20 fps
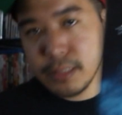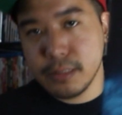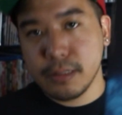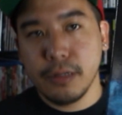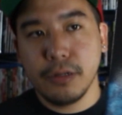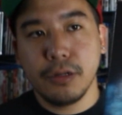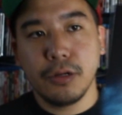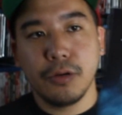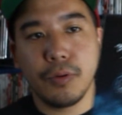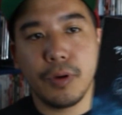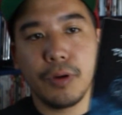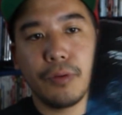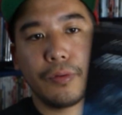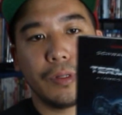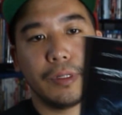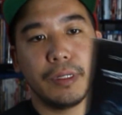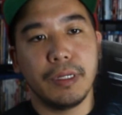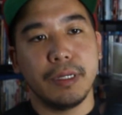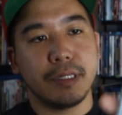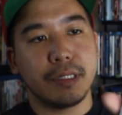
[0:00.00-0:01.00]
is the new
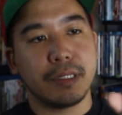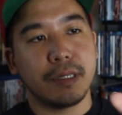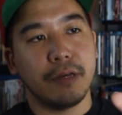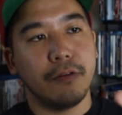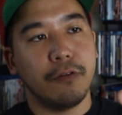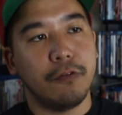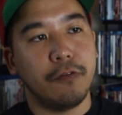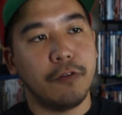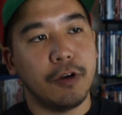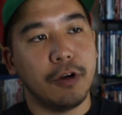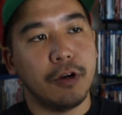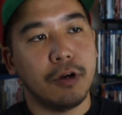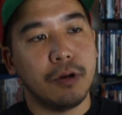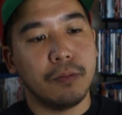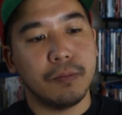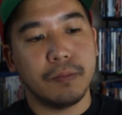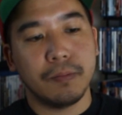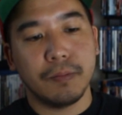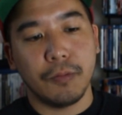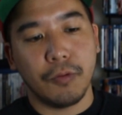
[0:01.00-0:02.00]
re-release of the
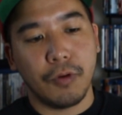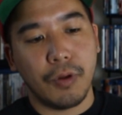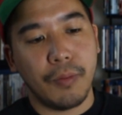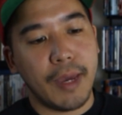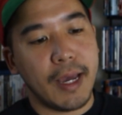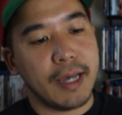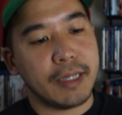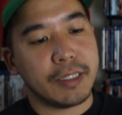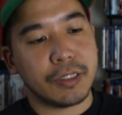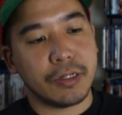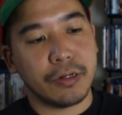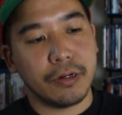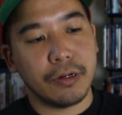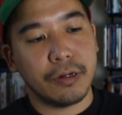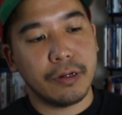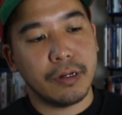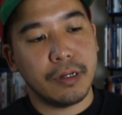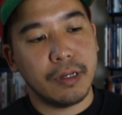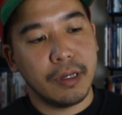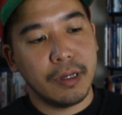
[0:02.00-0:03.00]
film,
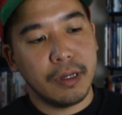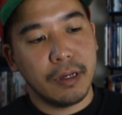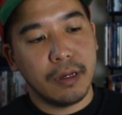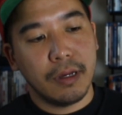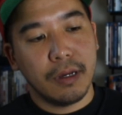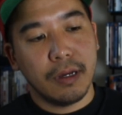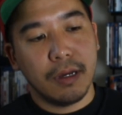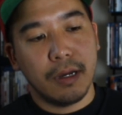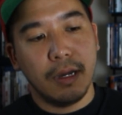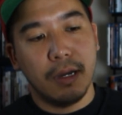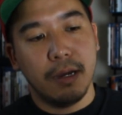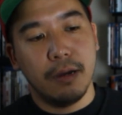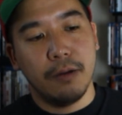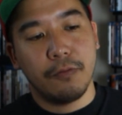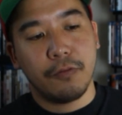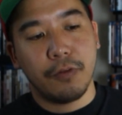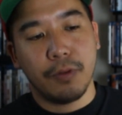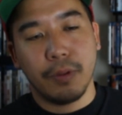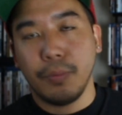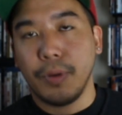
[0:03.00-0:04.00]
remastered
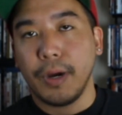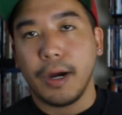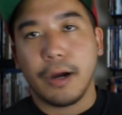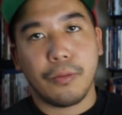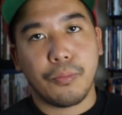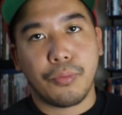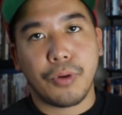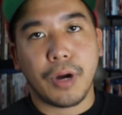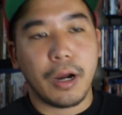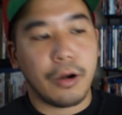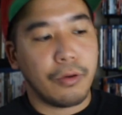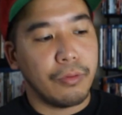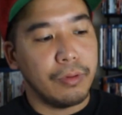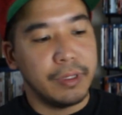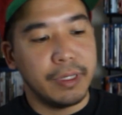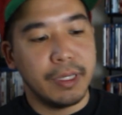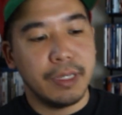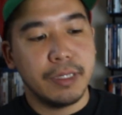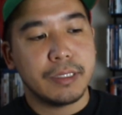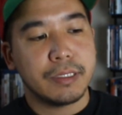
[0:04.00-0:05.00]
from the prior
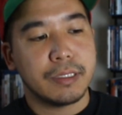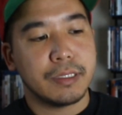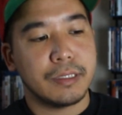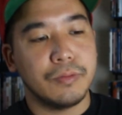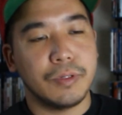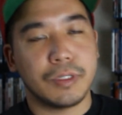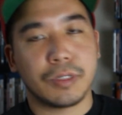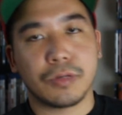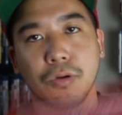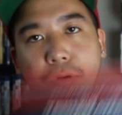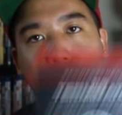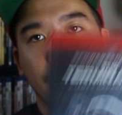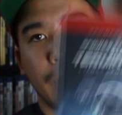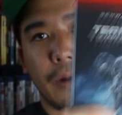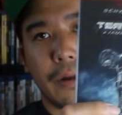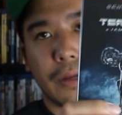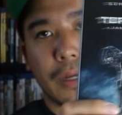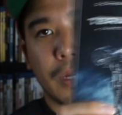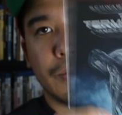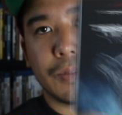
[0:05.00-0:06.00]
release. What's cool
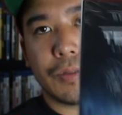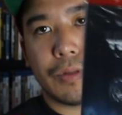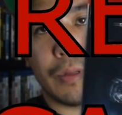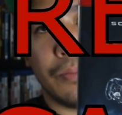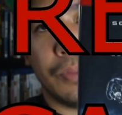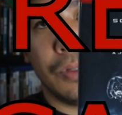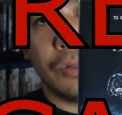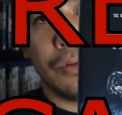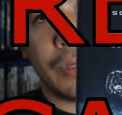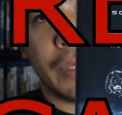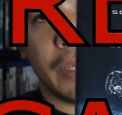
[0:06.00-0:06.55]
about it, comes with a blue